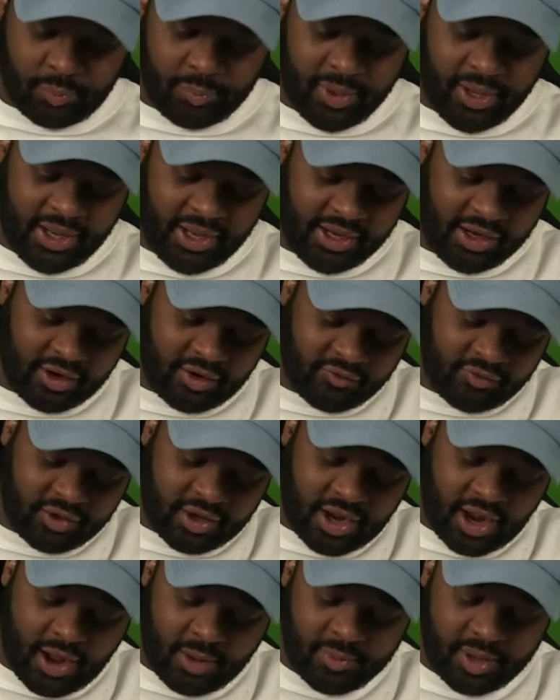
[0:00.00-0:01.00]
paint of the
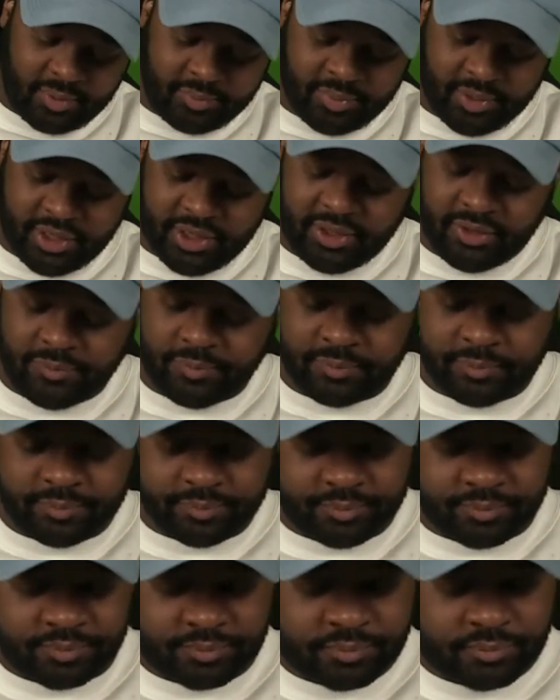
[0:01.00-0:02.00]
comic, but
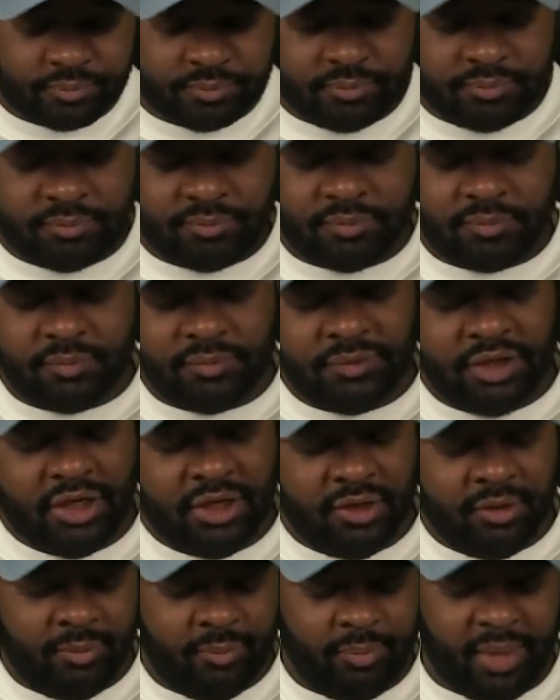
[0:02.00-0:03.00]

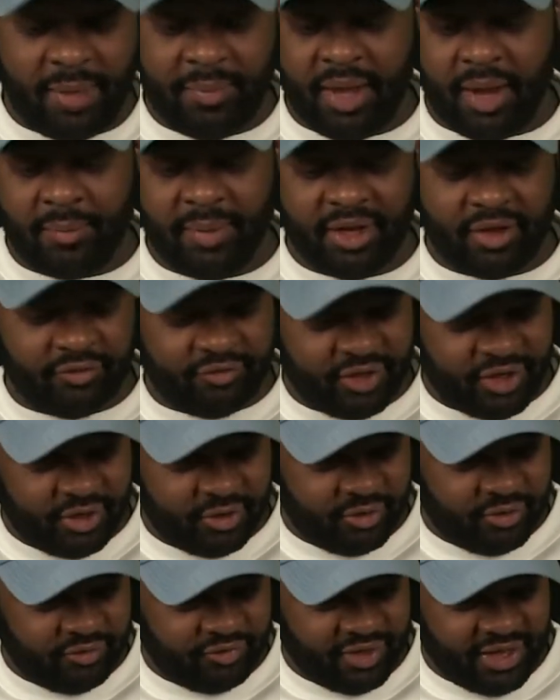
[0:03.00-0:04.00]
maybe I'll make a
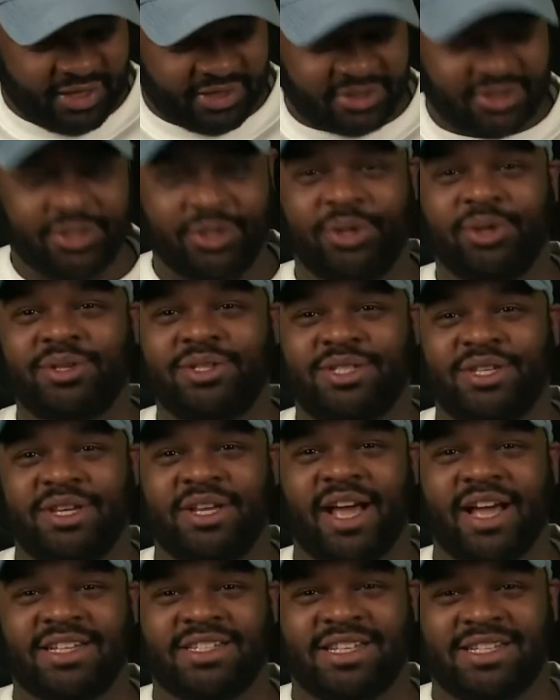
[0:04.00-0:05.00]
video of that too so you
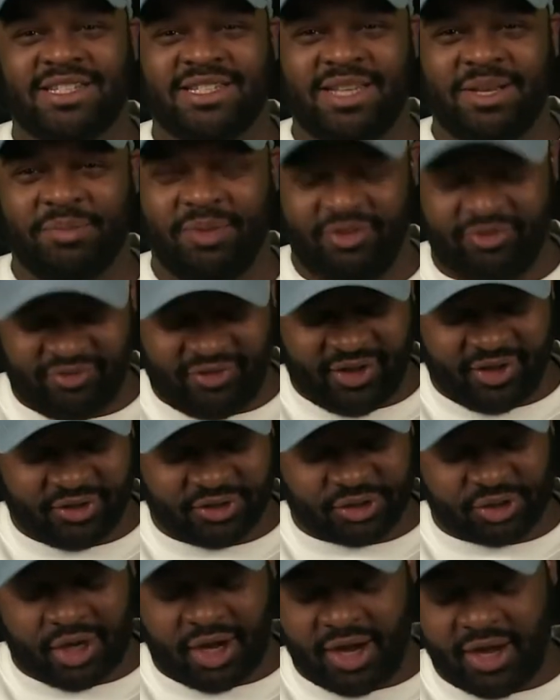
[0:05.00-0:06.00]
guys can see me fail
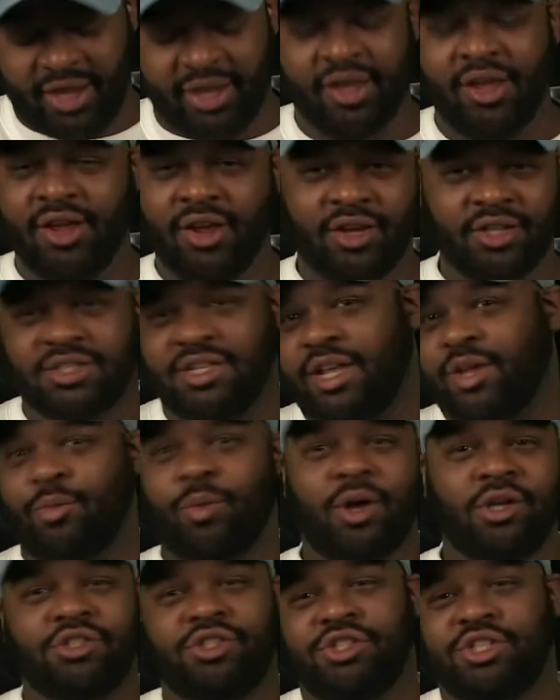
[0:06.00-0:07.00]
trying. It's like,
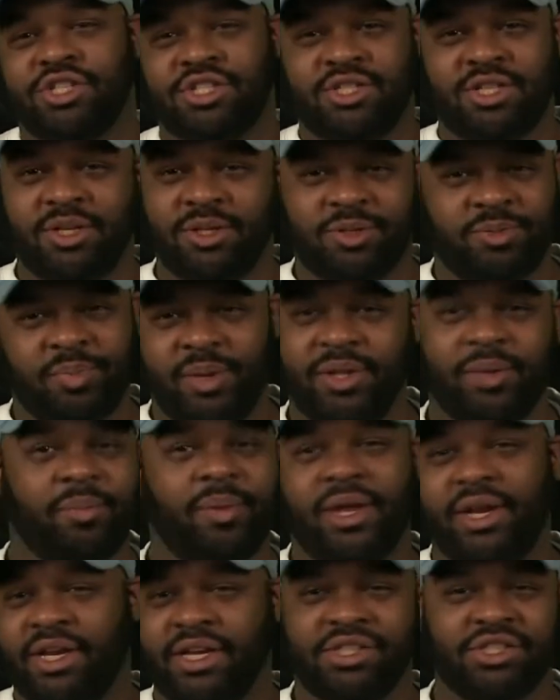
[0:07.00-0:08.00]
why don't you just spend the
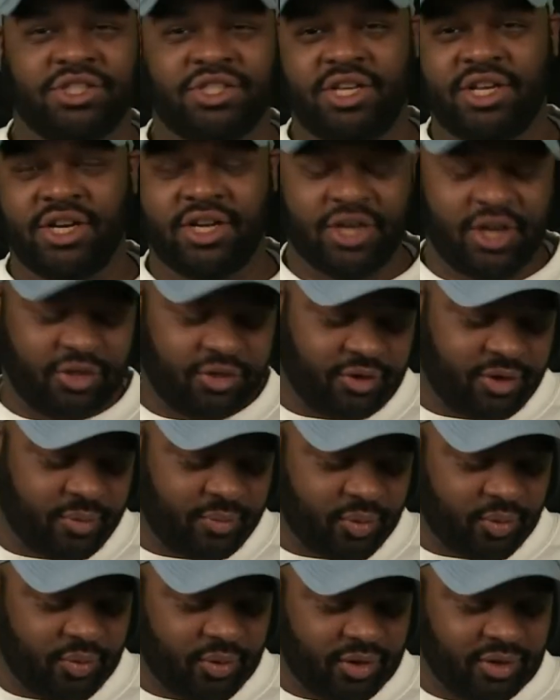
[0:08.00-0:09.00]
money and just get another
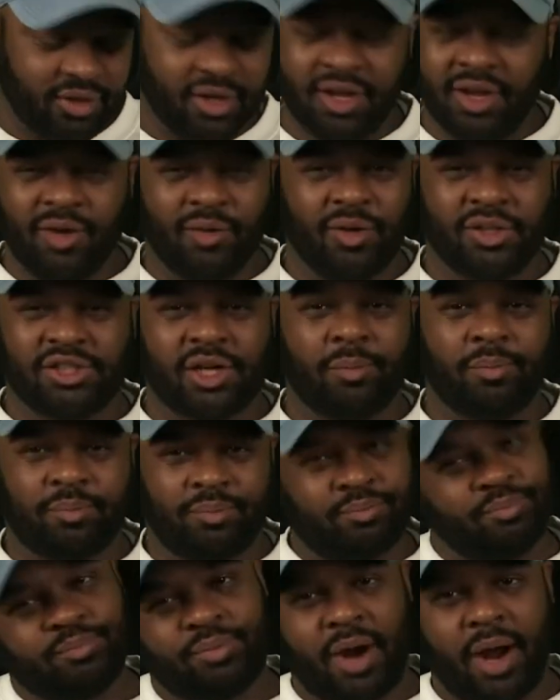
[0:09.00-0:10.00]
number one, which I
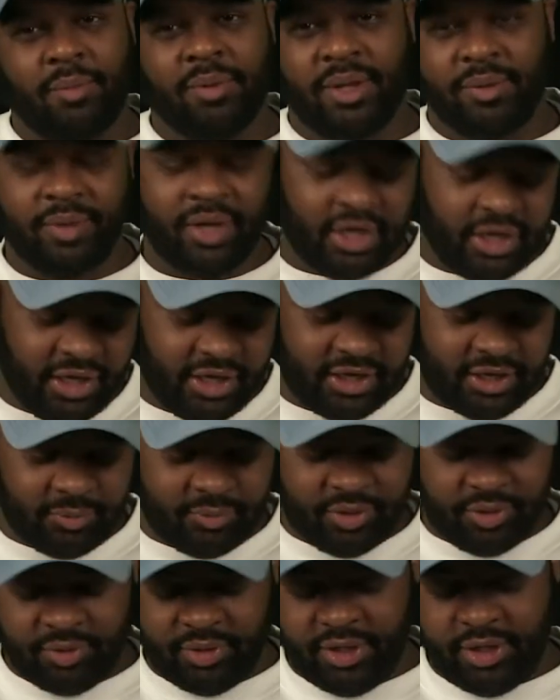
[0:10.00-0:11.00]
probably am going to end
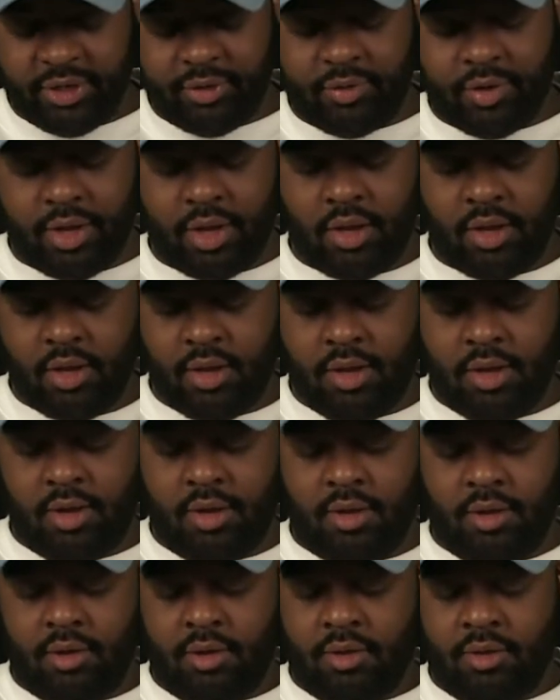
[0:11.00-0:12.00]
up doing anyway.
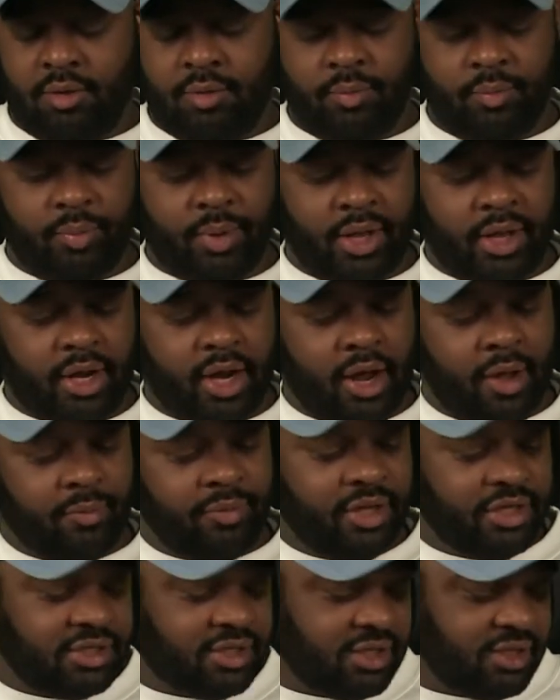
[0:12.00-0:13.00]
But
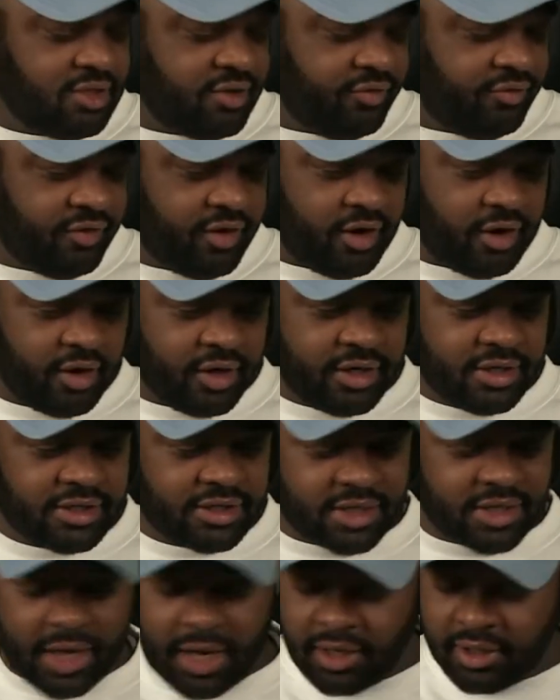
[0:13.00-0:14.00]
this is a very
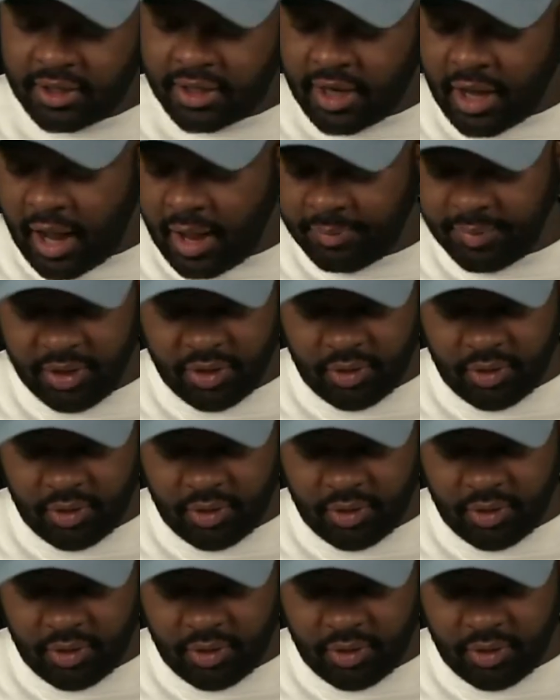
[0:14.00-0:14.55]
solid copy.